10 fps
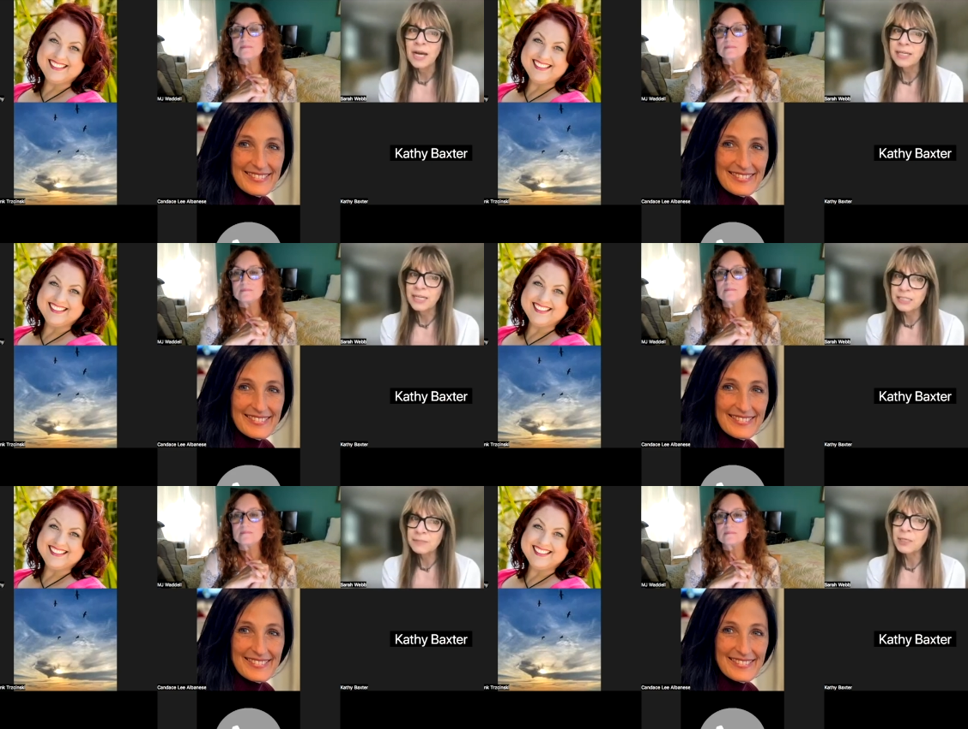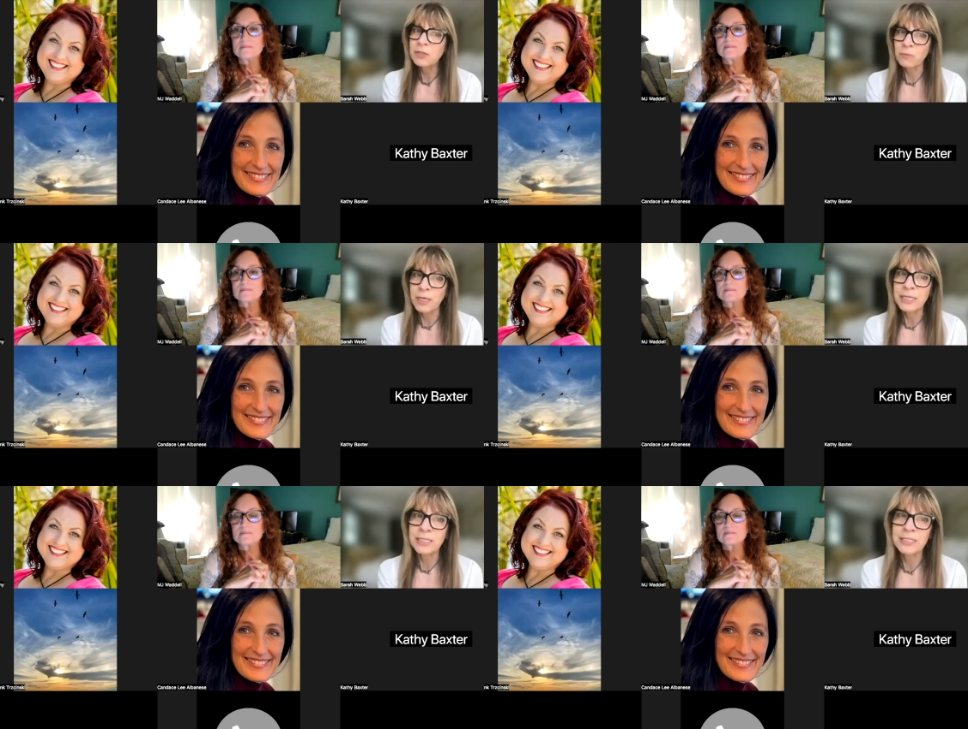Speaker 1: I guess my
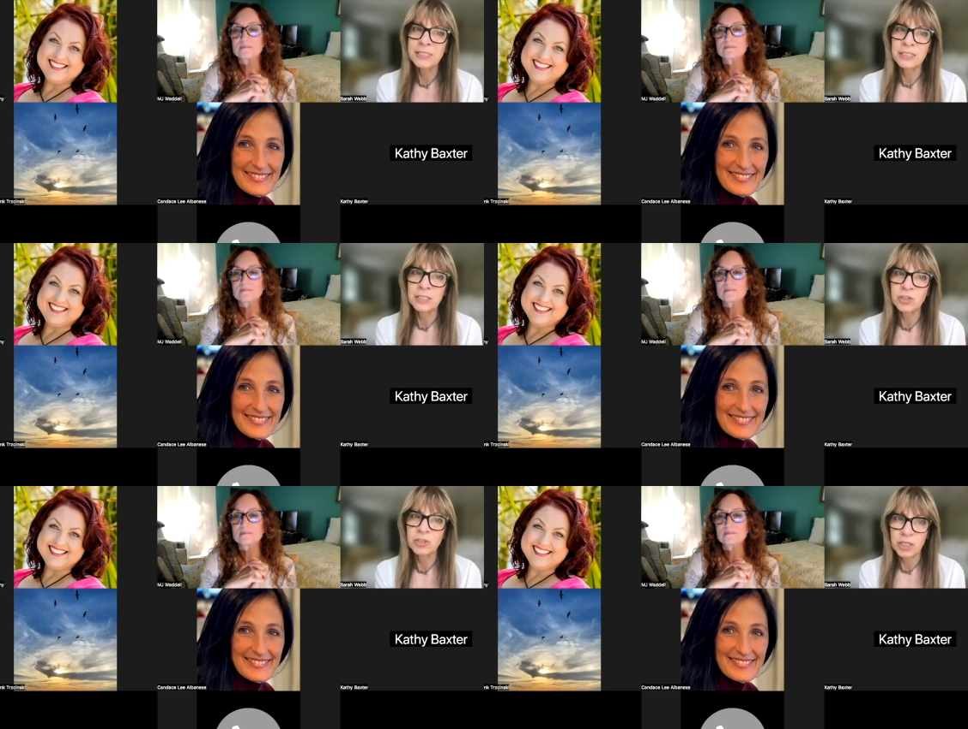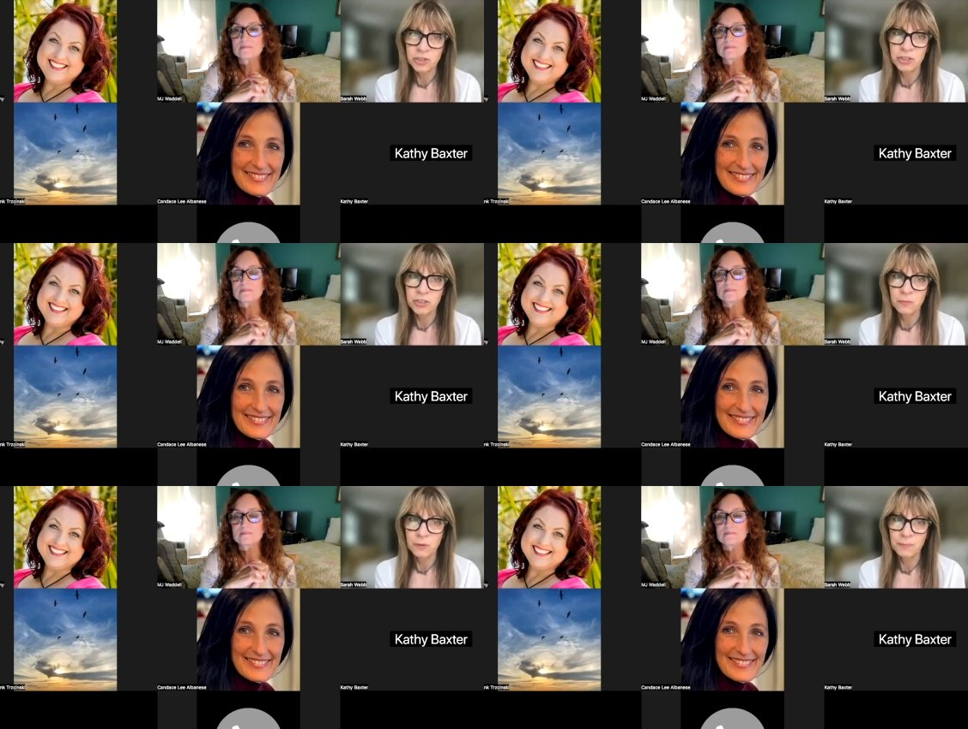greatest
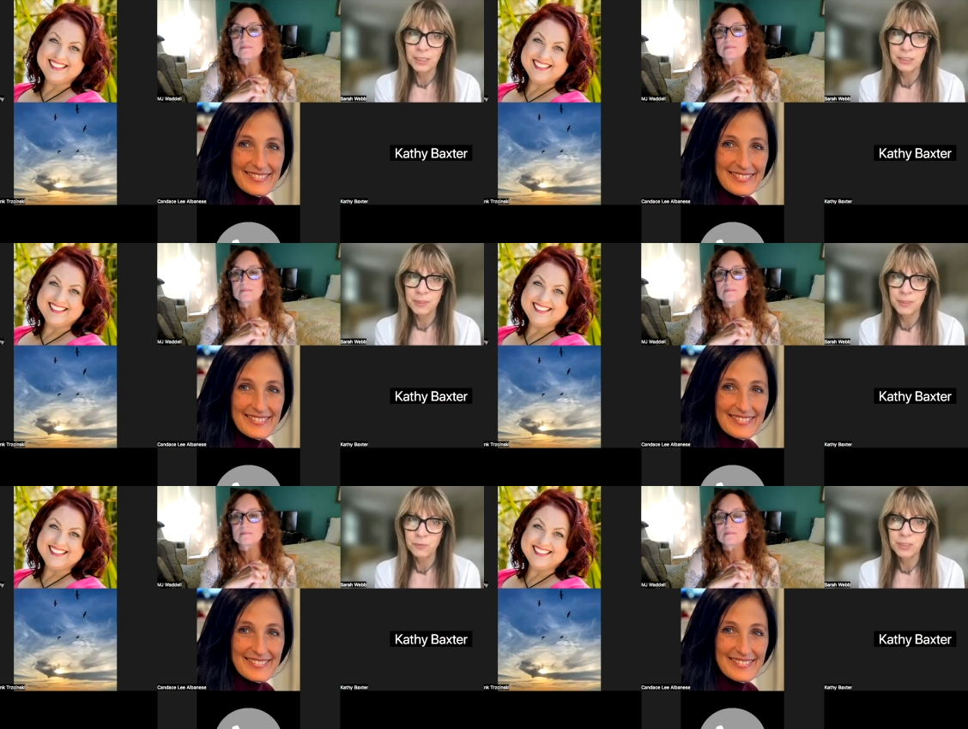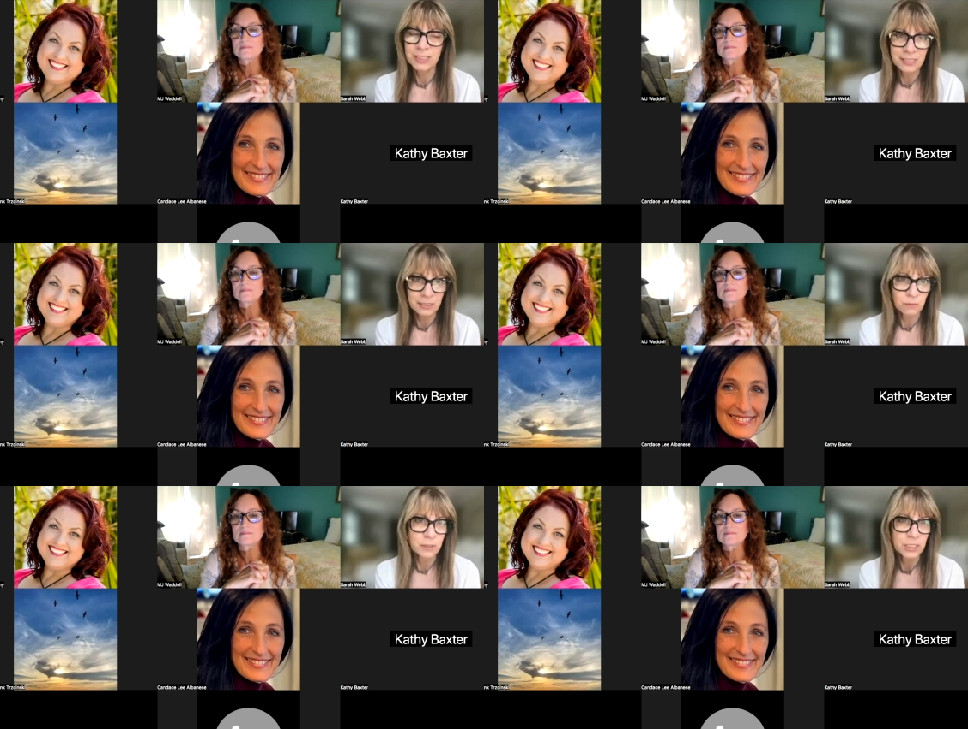suggestion would be is because we can
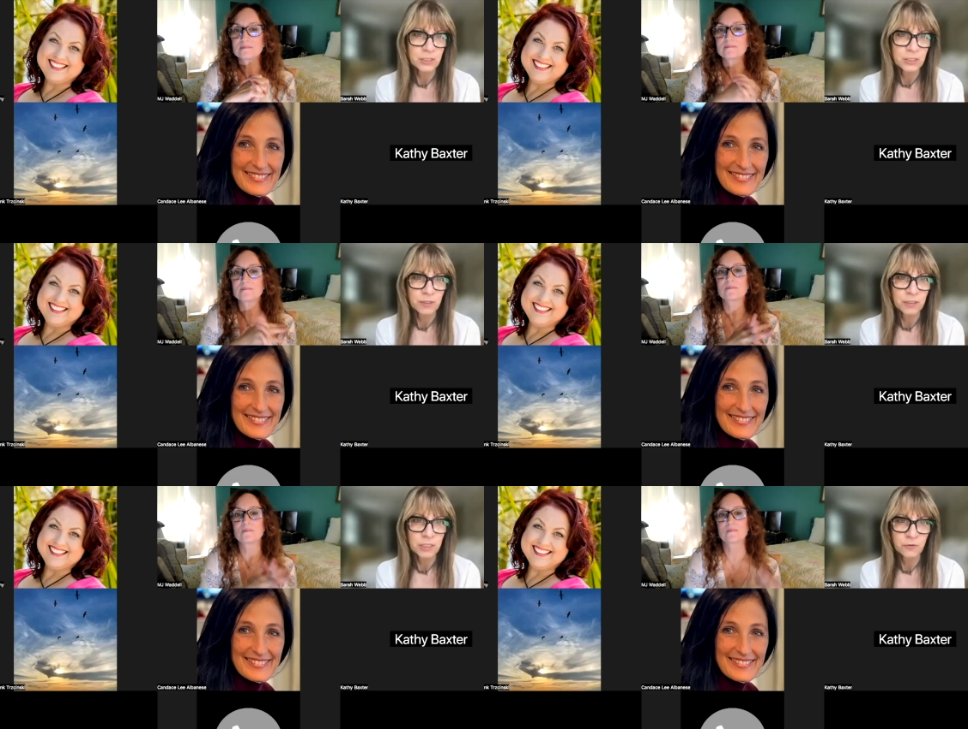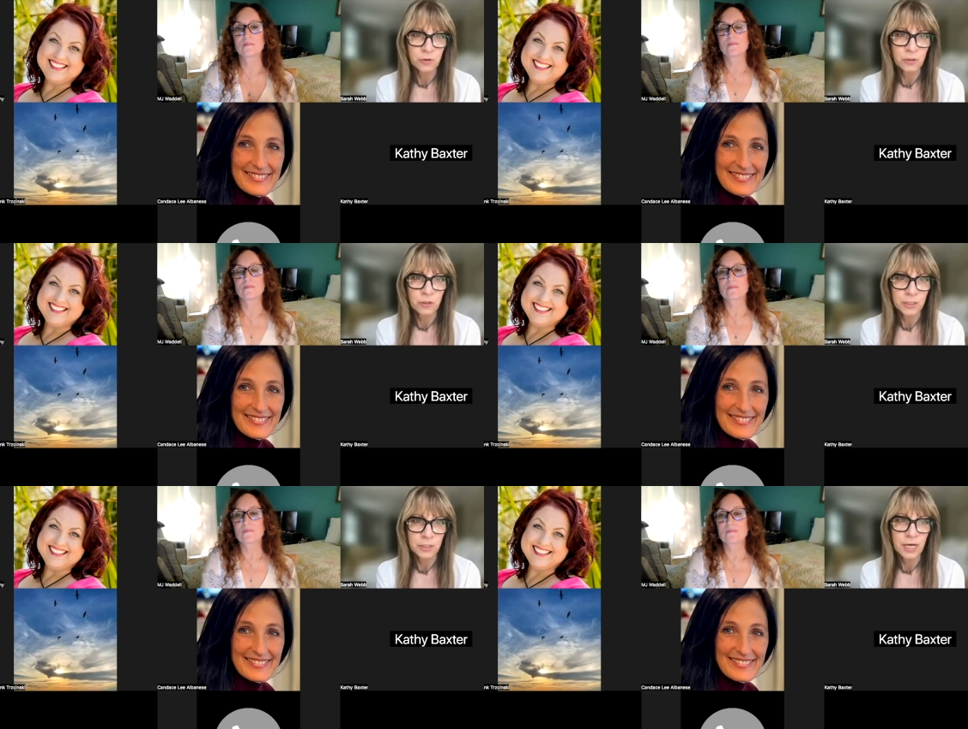sit with these feelings for a
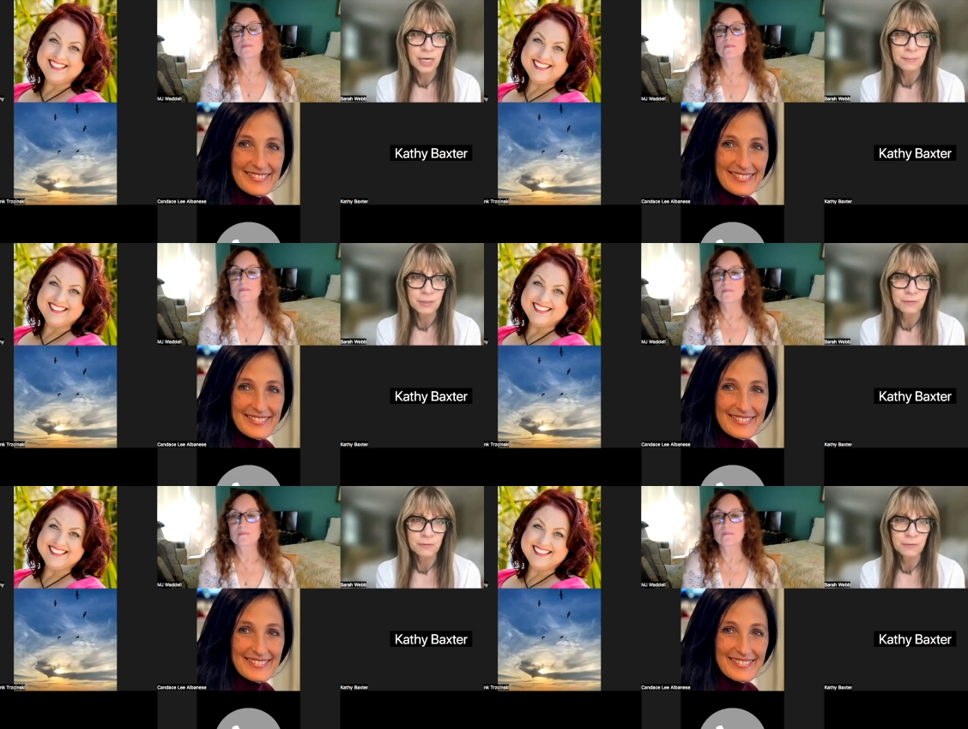long time.